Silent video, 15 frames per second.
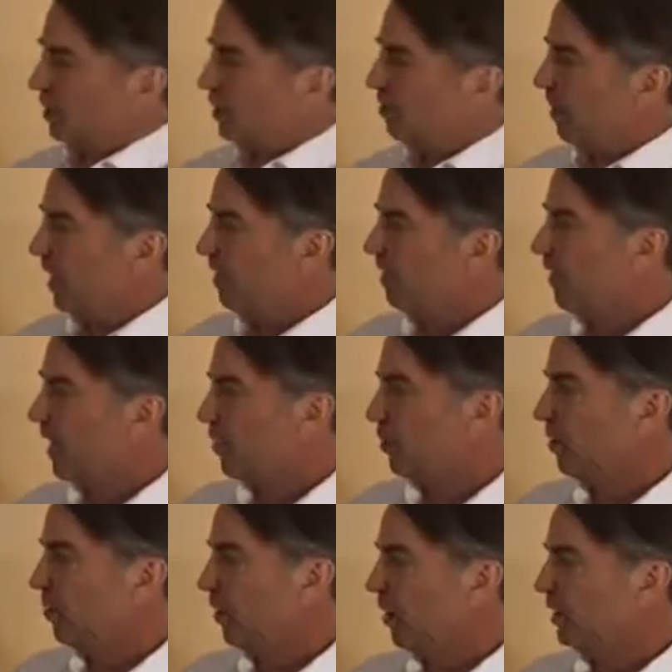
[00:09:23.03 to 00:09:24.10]
to the
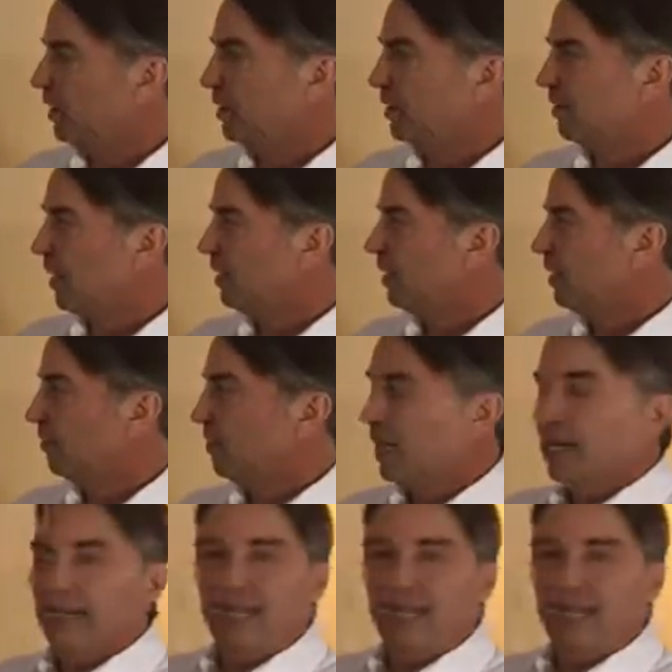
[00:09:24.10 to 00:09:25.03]
manufacturing process of SunChips,